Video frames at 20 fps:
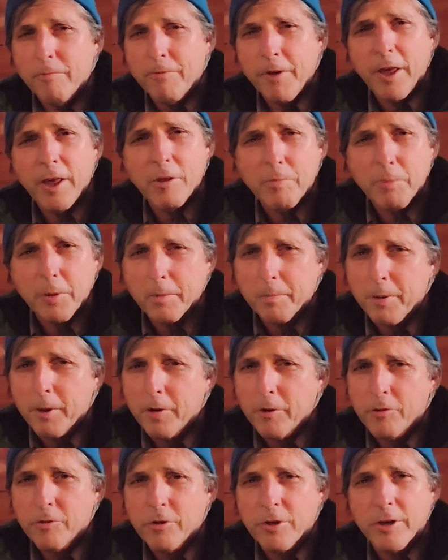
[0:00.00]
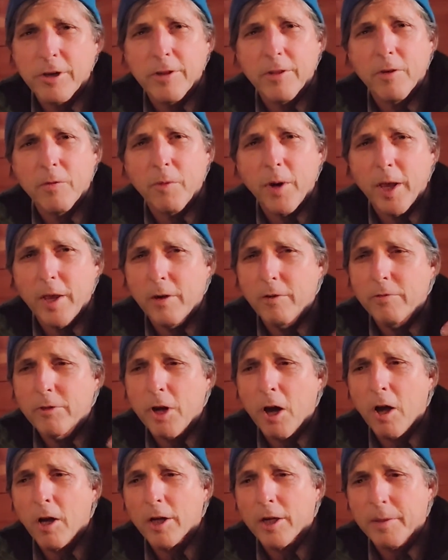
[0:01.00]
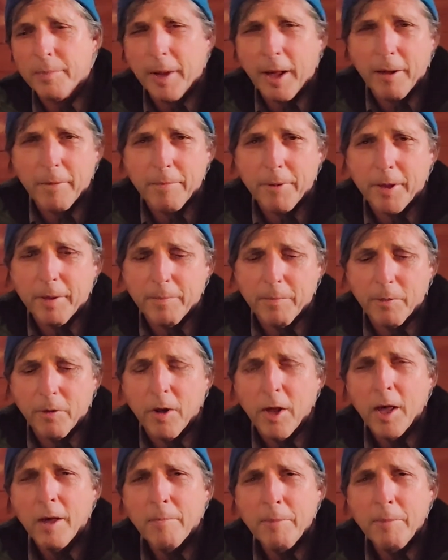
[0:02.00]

Facebook posted and the way you talked about people.